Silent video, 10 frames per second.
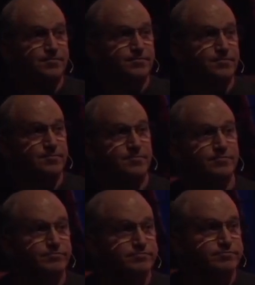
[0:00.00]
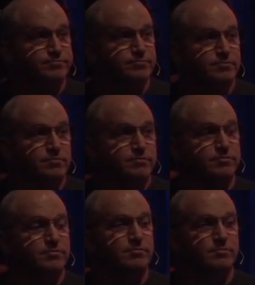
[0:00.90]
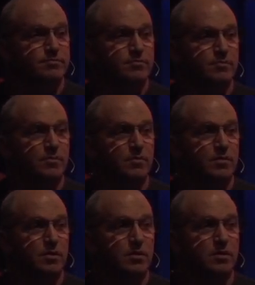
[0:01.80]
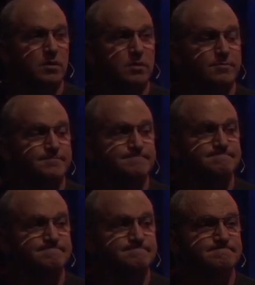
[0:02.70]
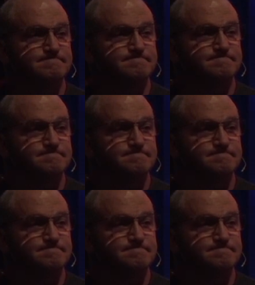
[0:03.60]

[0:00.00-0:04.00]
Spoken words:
(no one is talking)